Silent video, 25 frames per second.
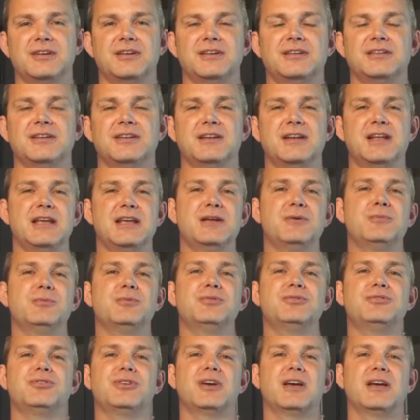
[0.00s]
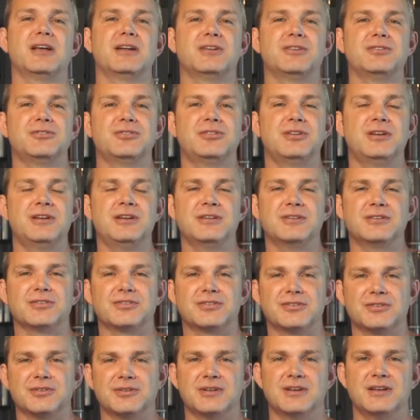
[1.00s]
and then he would challenge
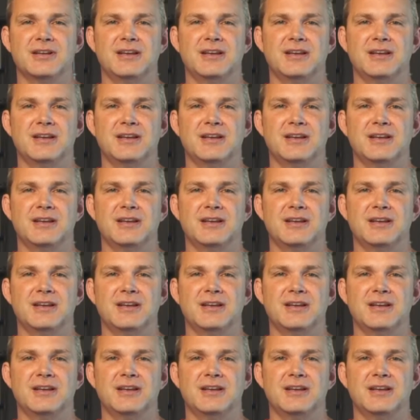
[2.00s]
his.